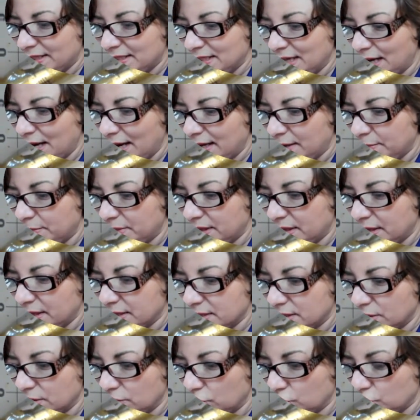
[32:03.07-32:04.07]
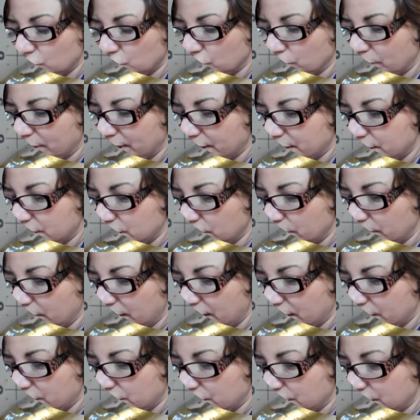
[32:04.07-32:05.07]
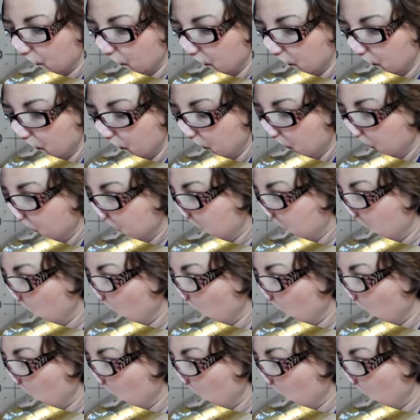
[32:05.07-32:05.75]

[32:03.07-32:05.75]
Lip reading: tight because it'll shrink too much. So